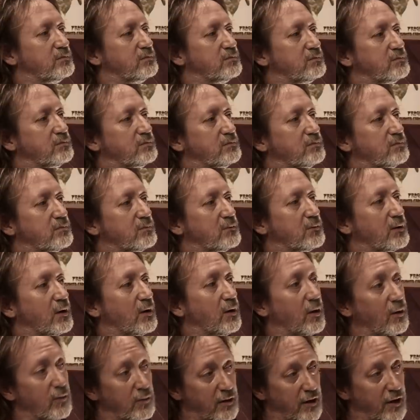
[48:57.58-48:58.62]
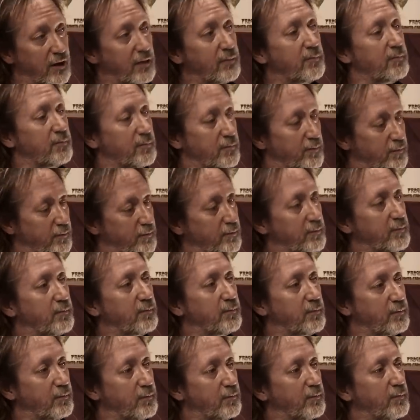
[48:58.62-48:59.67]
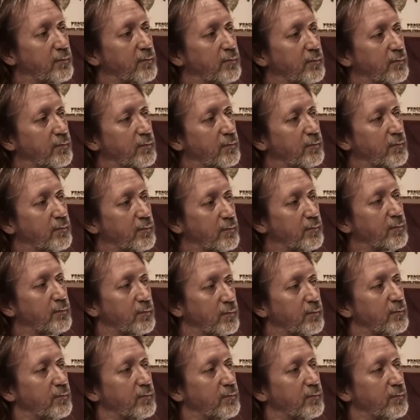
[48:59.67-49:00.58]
own." Okay. And I says, "Great, that's very